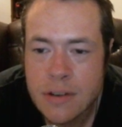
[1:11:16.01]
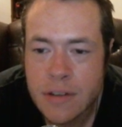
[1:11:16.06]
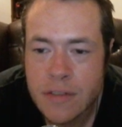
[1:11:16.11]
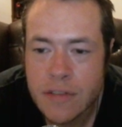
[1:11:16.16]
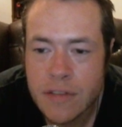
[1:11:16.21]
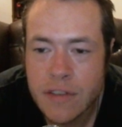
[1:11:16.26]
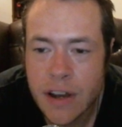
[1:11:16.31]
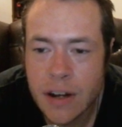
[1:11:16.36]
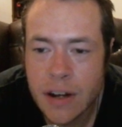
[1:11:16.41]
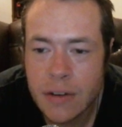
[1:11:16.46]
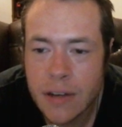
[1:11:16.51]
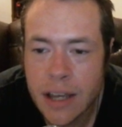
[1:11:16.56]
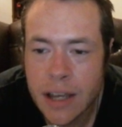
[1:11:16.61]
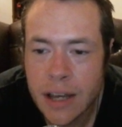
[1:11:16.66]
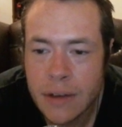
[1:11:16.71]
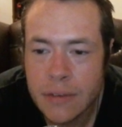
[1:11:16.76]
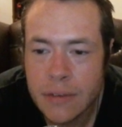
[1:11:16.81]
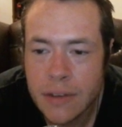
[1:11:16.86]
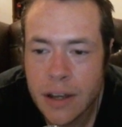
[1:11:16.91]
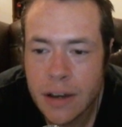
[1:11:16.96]
Final
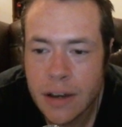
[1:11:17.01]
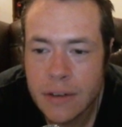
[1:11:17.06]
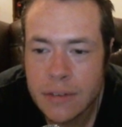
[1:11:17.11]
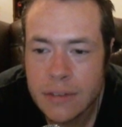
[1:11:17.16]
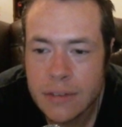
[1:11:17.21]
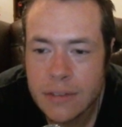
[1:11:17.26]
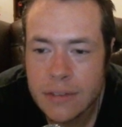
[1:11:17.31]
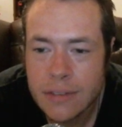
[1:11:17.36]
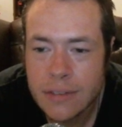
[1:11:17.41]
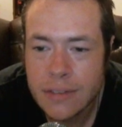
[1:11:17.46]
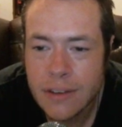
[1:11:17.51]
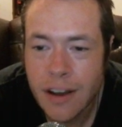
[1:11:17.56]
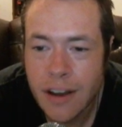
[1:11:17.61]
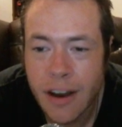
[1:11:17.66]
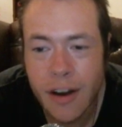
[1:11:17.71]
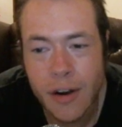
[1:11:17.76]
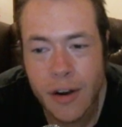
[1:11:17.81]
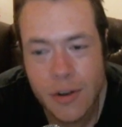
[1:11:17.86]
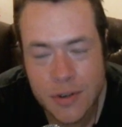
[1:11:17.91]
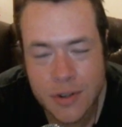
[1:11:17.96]
countdown.
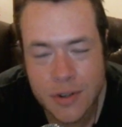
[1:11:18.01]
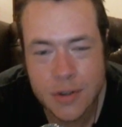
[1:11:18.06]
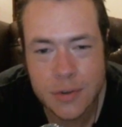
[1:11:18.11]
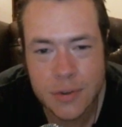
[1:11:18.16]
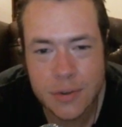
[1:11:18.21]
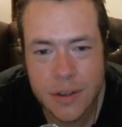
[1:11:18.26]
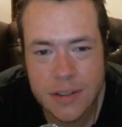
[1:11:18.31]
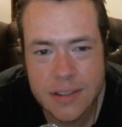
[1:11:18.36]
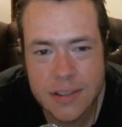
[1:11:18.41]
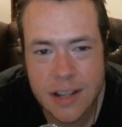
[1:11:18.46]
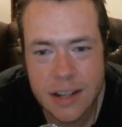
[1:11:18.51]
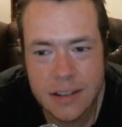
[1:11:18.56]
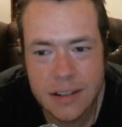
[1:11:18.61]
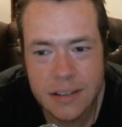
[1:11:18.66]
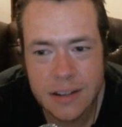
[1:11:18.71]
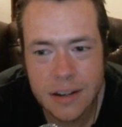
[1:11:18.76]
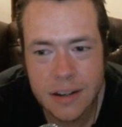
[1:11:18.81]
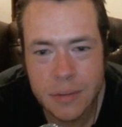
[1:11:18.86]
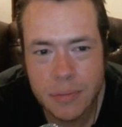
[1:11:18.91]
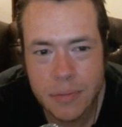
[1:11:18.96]
Oh, dude, it's not.
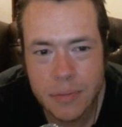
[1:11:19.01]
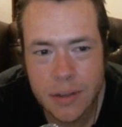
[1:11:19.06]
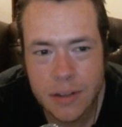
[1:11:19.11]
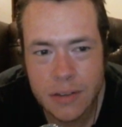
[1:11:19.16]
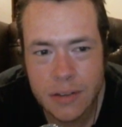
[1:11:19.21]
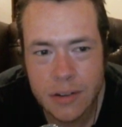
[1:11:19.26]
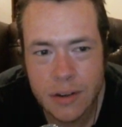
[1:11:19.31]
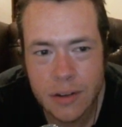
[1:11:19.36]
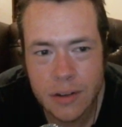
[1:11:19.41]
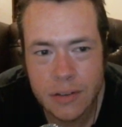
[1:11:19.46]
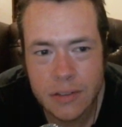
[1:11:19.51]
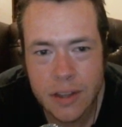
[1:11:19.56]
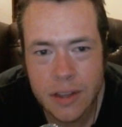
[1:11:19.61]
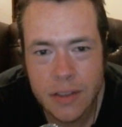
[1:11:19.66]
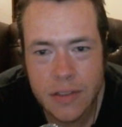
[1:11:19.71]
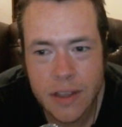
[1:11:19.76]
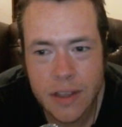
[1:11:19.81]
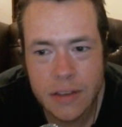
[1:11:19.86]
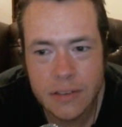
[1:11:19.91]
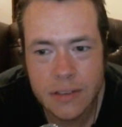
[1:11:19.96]
I don't think it's called
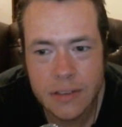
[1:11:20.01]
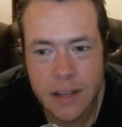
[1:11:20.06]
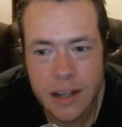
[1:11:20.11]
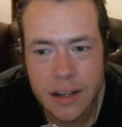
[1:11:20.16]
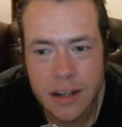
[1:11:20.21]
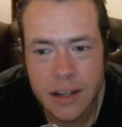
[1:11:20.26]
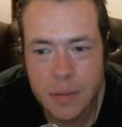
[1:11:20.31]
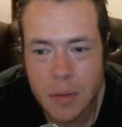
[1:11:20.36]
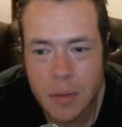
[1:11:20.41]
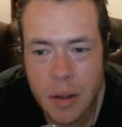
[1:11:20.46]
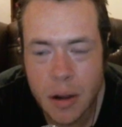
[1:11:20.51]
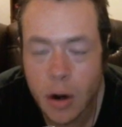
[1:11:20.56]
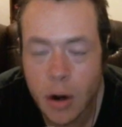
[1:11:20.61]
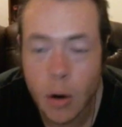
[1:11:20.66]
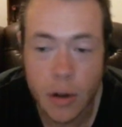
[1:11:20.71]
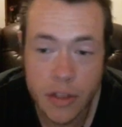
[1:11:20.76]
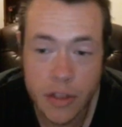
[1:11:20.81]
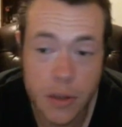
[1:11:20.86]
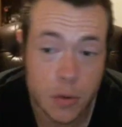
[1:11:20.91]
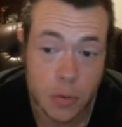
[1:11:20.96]
10,099 red. Oh,
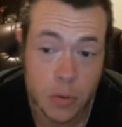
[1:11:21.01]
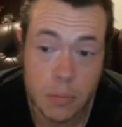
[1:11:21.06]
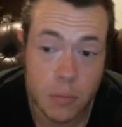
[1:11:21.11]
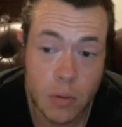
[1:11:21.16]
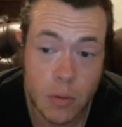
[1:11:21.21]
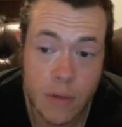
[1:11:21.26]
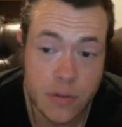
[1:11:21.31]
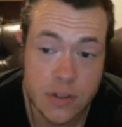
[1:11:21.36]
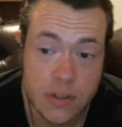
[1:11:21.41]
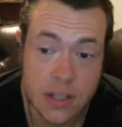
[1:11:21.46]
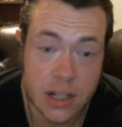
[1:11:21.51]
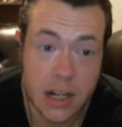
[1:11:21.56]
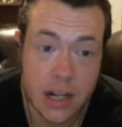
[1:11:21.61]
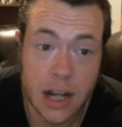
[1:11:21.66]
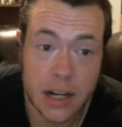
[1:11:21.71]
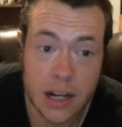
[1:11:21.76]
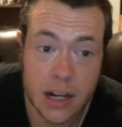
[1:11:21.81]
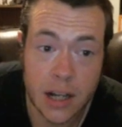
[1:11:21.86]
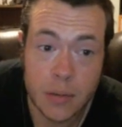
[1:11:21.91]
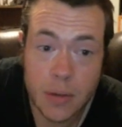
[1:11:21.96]
I thought you were referencing
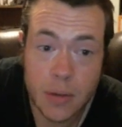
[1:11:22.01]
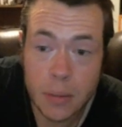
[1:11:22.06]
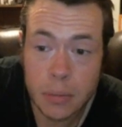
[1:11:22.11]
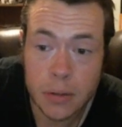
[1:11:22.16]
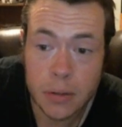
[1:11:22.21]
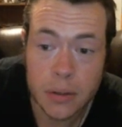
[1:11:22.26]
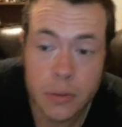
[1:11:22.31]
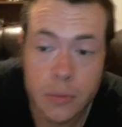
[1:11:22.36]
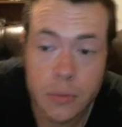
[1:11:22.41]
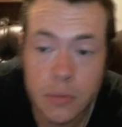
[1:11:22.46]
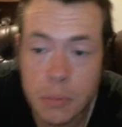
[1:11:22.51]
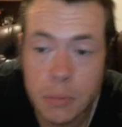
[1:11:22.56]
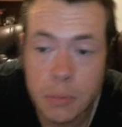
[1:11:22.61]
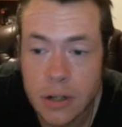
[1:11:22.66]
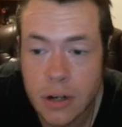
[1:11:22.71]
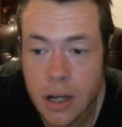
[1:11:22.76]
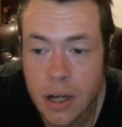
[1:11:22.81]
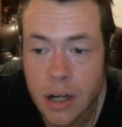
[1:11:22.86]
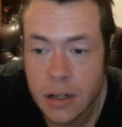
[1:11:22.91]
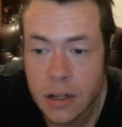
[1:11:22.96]
99 red balloons, but you're
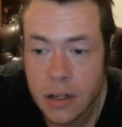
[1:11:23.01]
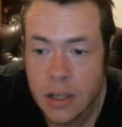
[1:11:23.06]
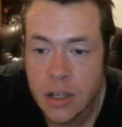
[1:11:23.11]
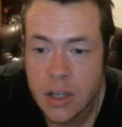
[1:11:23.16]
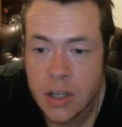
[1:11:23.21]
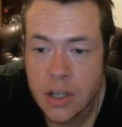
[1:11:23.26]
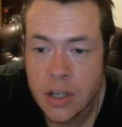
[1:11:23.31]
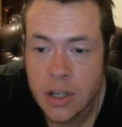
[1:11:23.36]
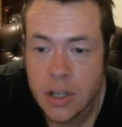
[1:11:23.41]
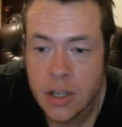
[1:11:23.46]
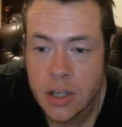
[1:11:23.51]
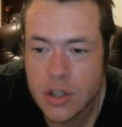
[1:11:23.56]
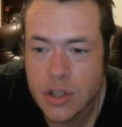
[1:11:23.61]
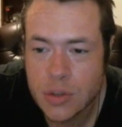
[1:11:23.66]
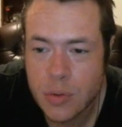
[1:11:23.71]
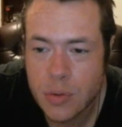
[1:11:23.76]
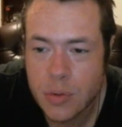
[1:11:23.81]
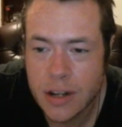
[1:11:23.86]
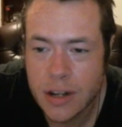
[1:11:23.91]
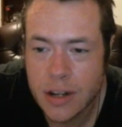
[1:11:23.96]
not. Just
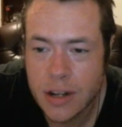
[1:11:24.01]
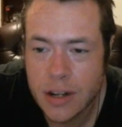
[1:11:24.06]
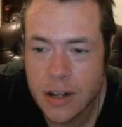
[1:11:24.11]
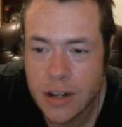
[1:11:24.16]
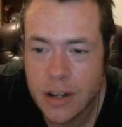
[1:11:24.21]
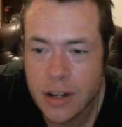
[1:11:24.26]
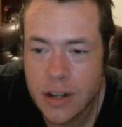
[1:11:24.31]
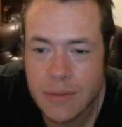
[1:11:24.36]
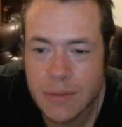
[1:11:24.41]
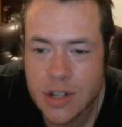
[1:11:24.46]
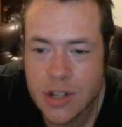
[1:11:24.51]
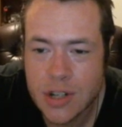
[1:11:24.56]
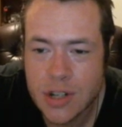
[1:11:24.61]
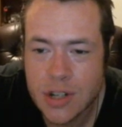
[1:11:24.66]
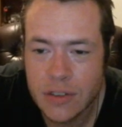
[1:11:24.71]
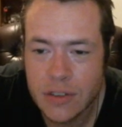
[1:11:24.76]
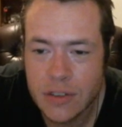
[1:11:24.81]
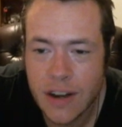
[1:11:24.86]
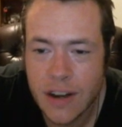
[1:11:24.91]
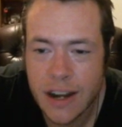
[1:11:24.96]
waiting for that
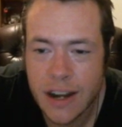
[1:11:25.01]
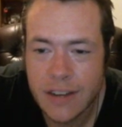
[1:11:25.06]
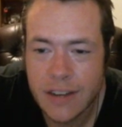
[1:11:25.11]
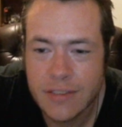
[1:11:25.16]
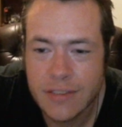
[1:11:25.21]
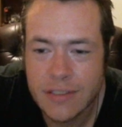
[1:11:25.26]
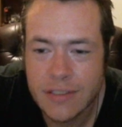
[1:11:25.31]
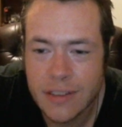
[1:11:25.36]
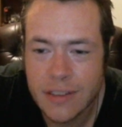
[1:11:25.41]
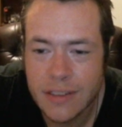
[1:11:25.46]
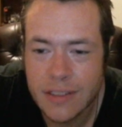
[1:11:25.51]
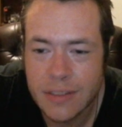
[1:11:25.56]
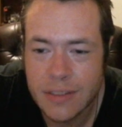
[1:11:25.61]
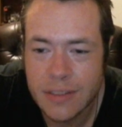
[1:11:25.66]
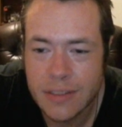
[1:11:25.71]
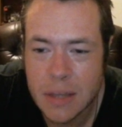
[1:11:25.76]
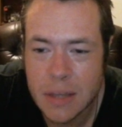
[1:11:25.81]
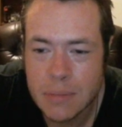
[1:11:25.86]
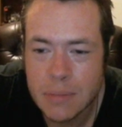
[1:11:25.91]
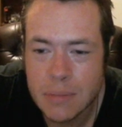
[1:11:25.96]
MGS5
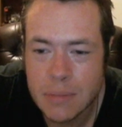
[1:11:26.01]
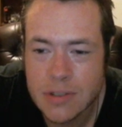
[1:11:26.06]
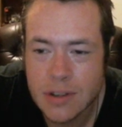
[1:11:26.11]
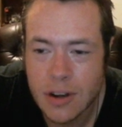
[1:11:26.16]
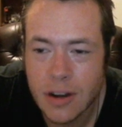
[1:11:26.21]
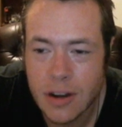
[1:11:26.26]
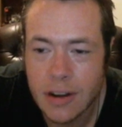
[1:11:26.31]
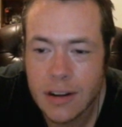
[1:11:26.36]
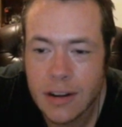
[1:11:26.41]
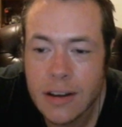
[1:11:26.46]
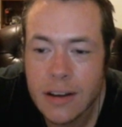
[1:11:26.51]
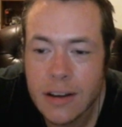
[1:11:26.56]
meme song.